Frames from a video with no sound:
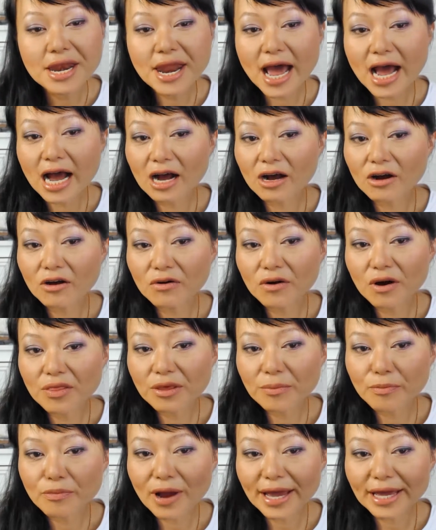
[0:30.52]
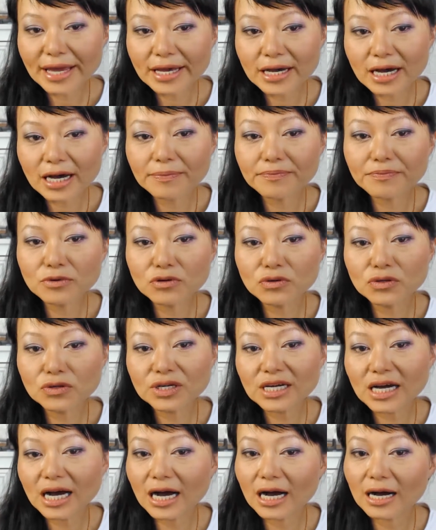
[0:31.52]
Now, the breakup
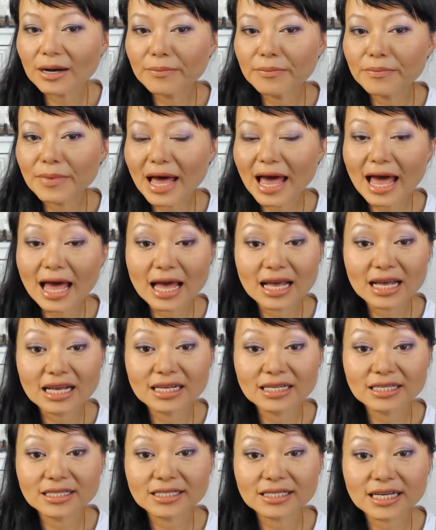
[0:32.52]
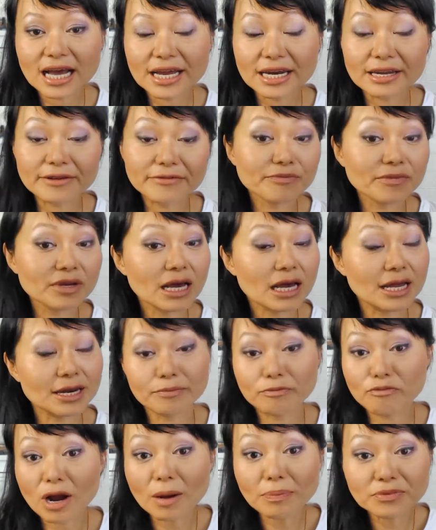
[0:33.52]
could come as an,
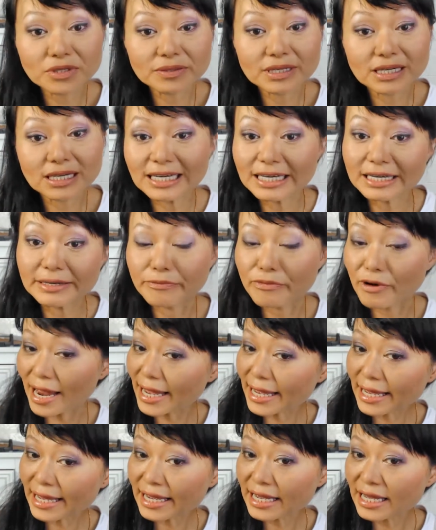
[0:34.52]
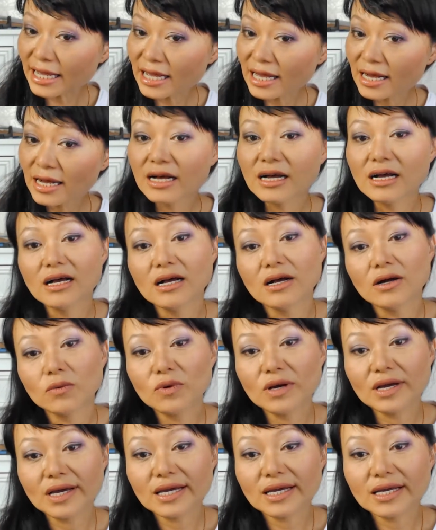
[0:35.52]
an abrupt clean break,
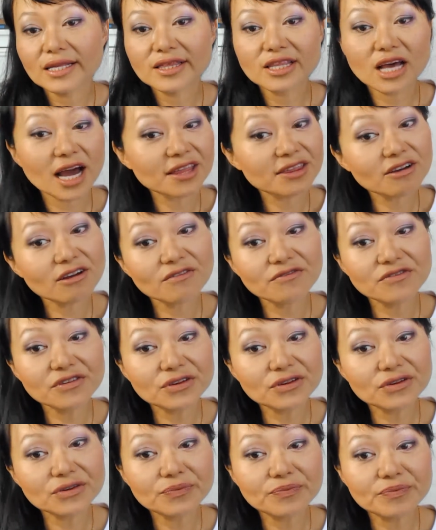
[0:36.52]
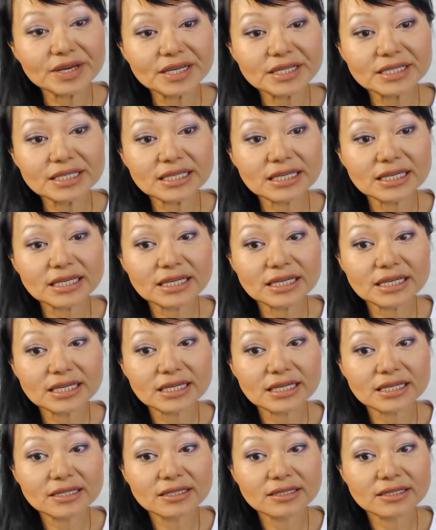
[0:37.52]
with neither of you
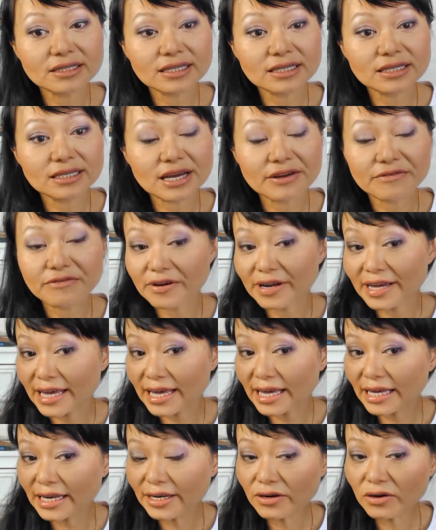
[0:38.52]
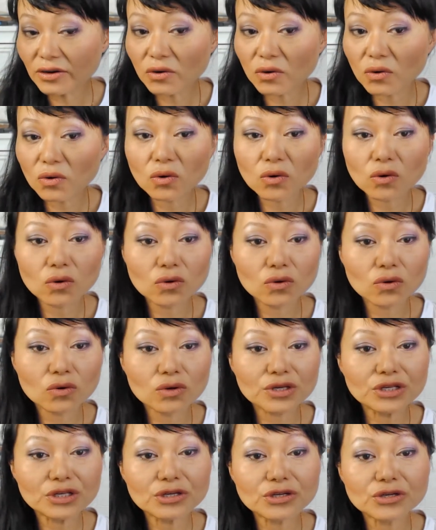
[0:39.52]
meeting ever again,
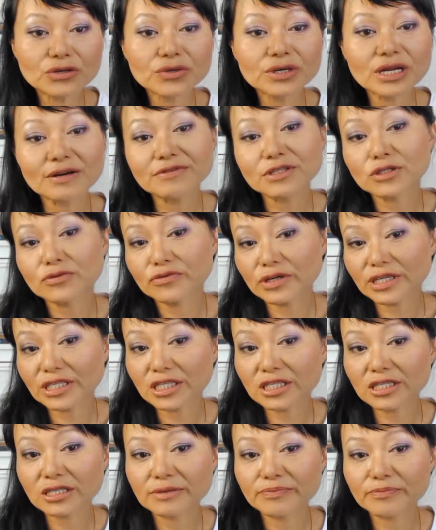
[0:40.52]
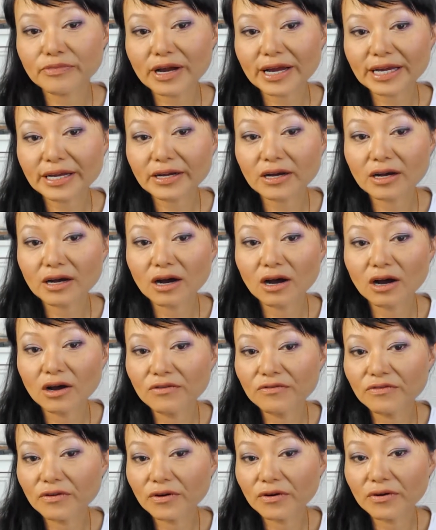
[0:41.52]
or you could have stretched the break
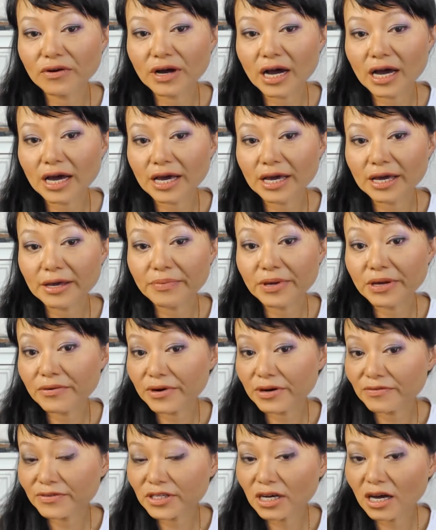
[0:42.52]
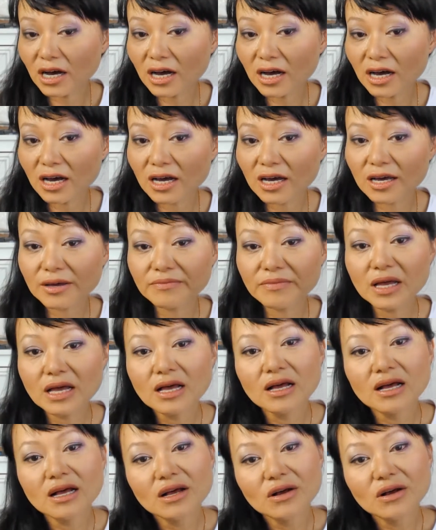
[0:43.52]
over a period of time,